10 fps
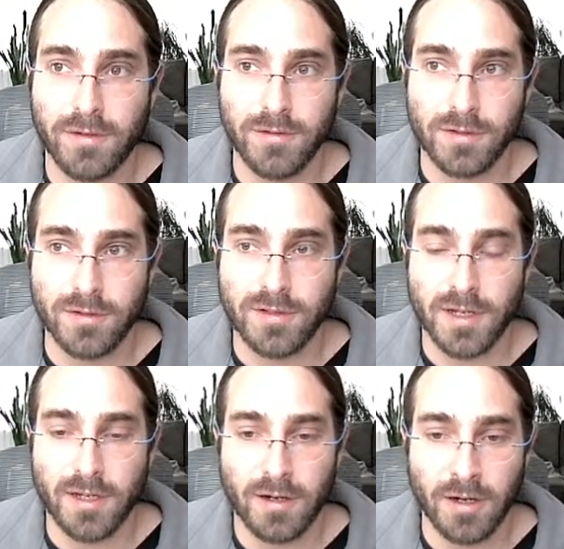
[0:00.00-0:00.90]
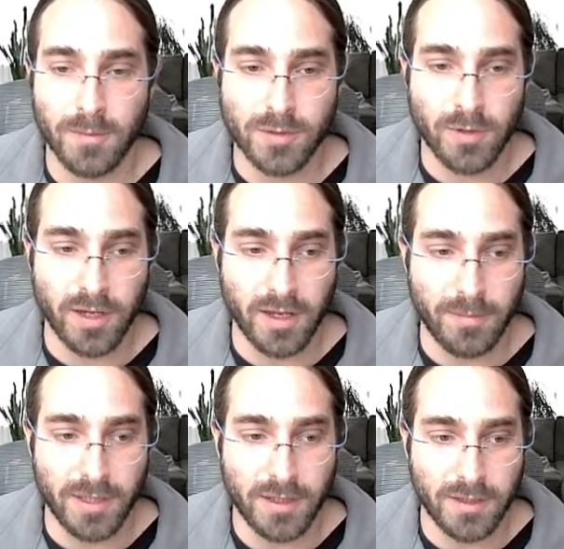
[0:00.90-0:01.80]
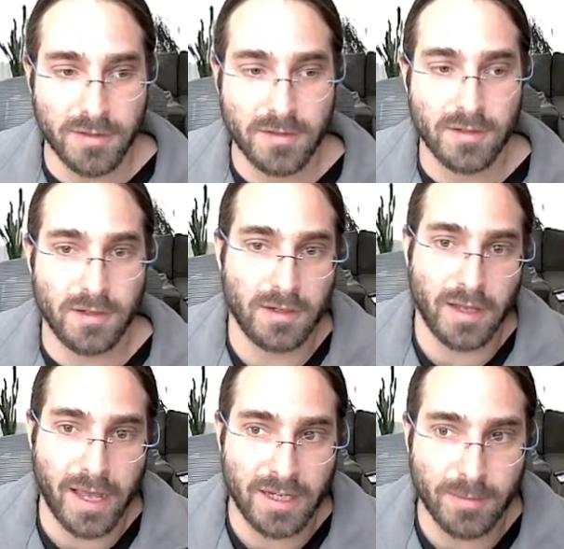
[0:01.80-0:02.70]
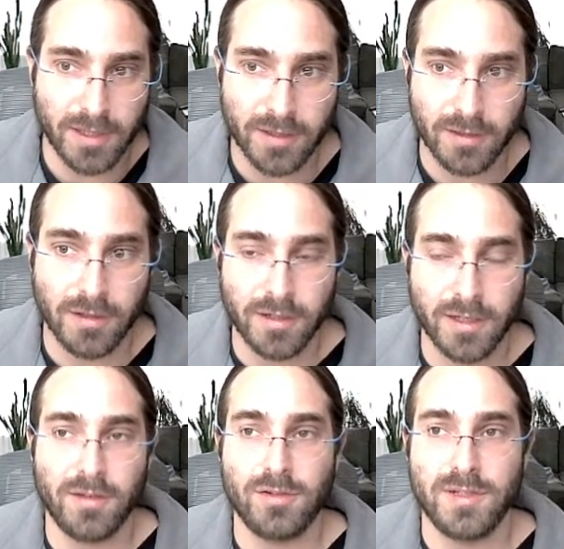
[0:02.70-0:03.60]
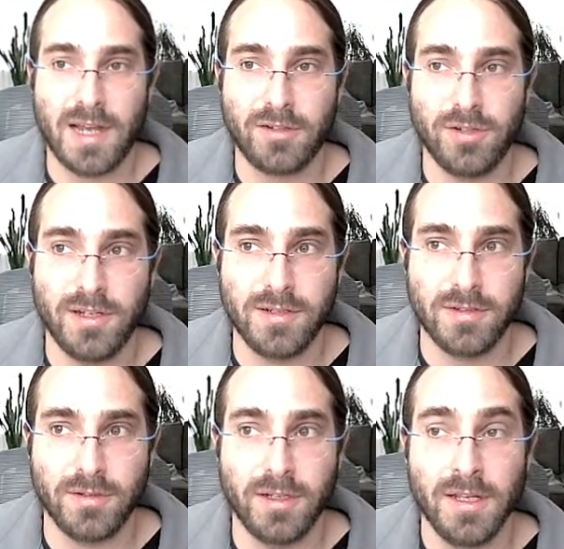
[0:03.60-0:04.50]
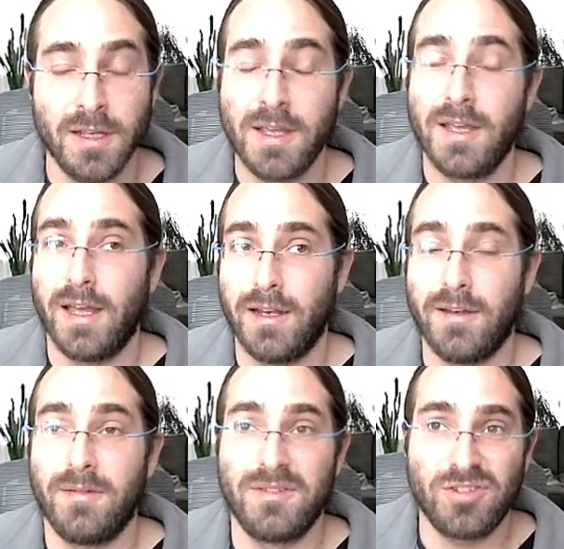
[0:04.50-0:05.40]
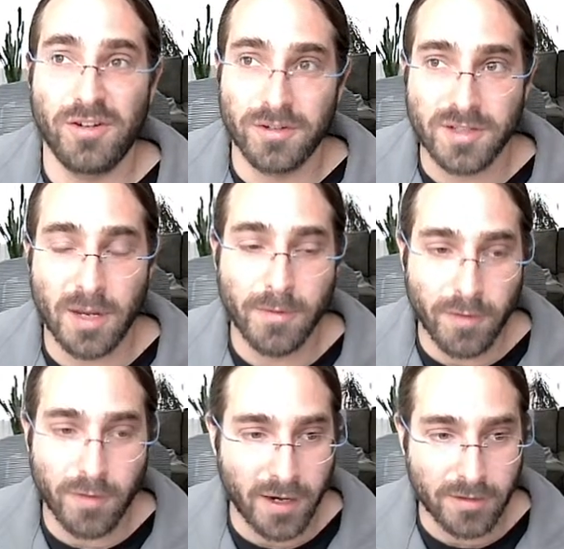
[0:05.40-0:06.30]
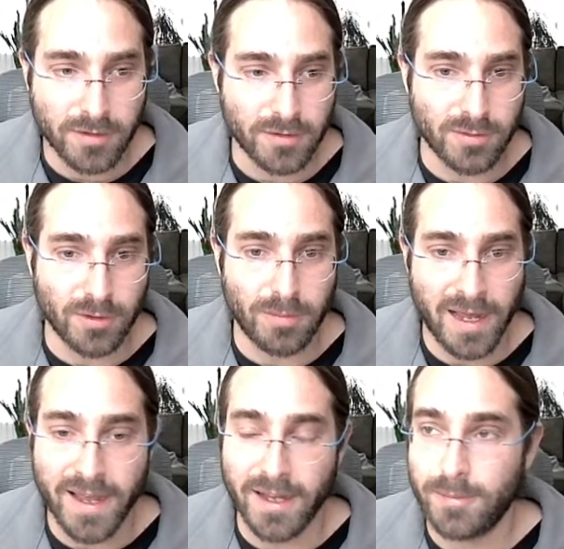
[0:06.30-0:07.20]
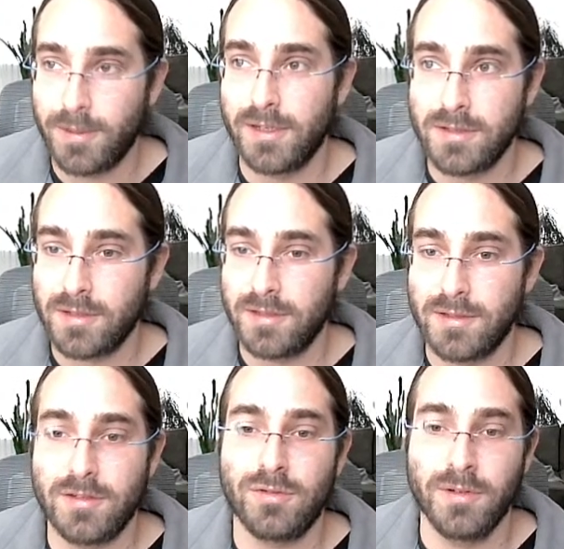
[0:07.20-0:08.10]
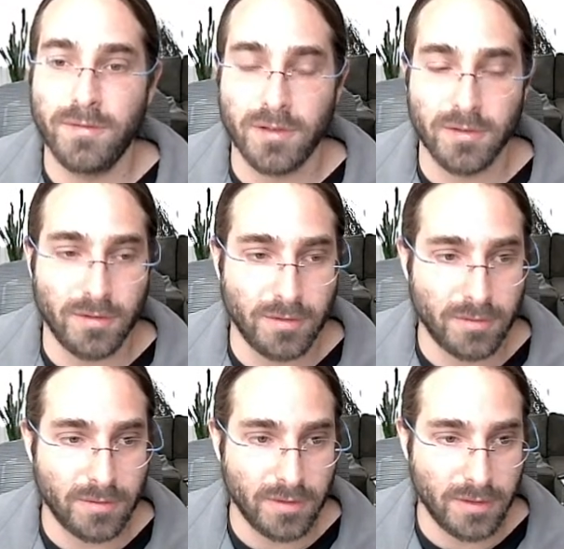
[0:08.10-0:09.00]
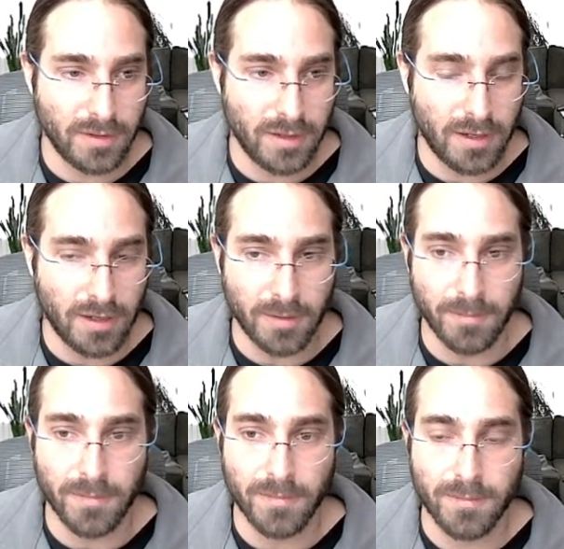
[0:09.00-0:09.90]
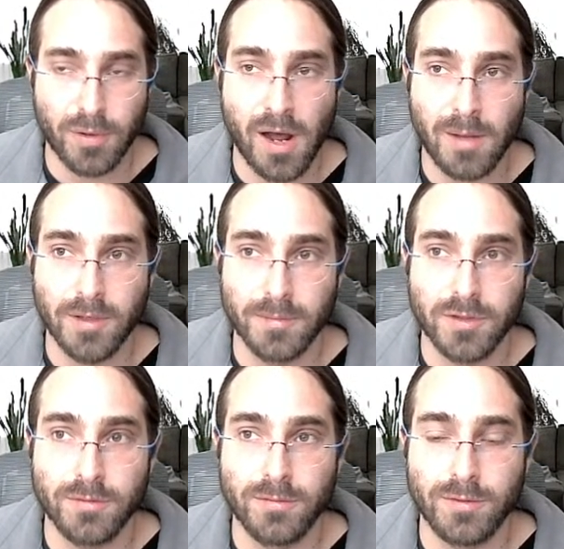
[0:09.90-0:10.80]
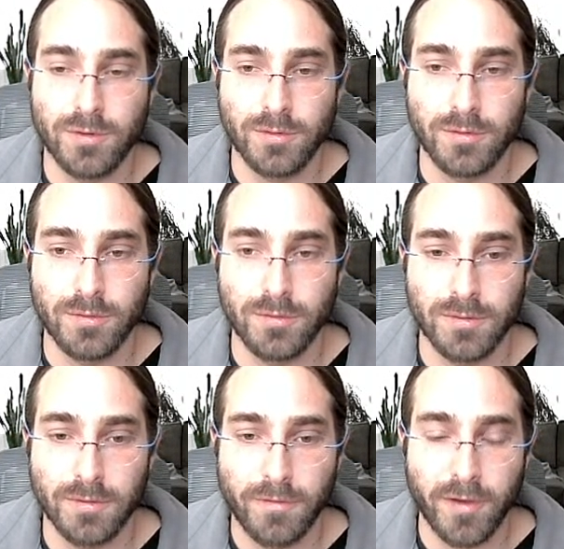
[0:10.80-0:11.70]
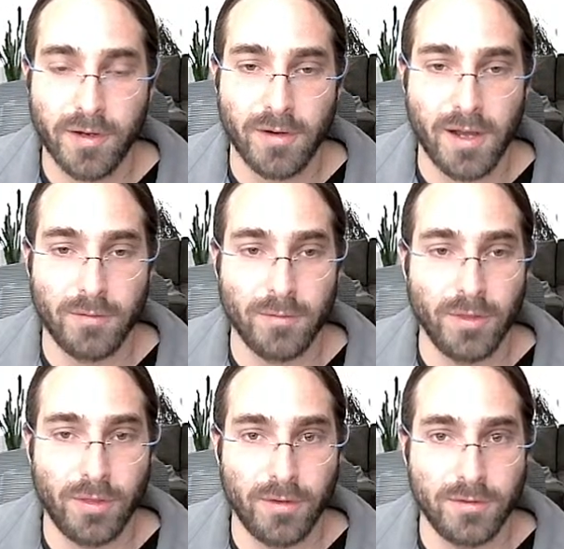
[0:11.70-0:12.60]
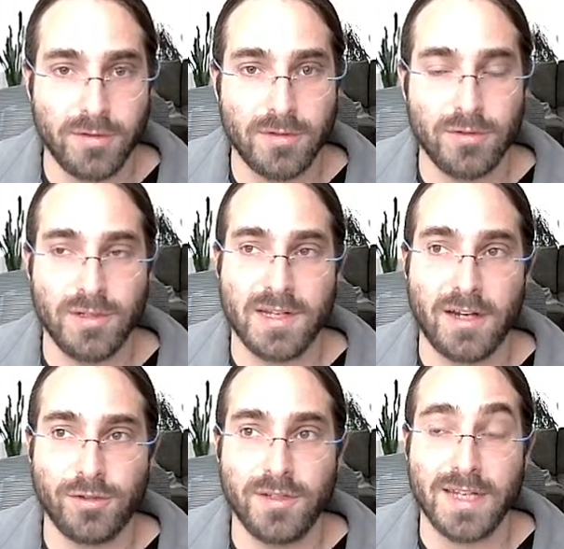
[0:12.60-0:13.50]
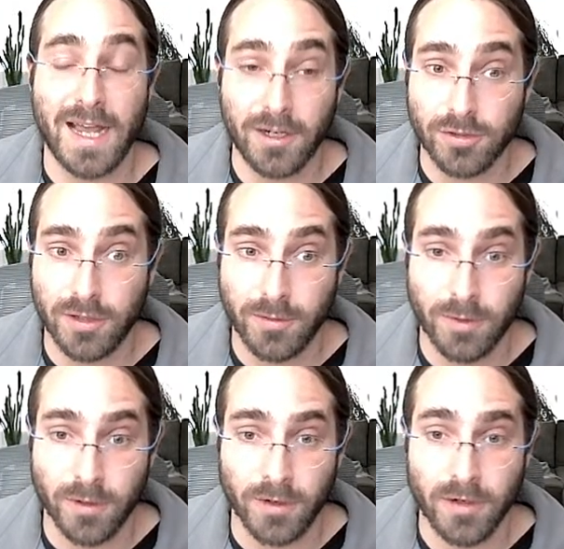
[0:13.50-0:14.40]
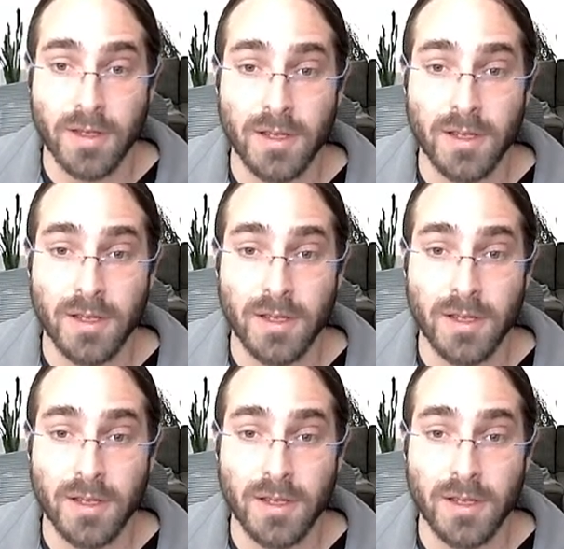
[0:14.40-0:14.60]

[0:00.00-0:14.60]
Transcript: of users in harm's way, because anybody could look at the transaction history, and sure, some of the characters were blank, but it's a trivial problem to figure out what those transactions actually were.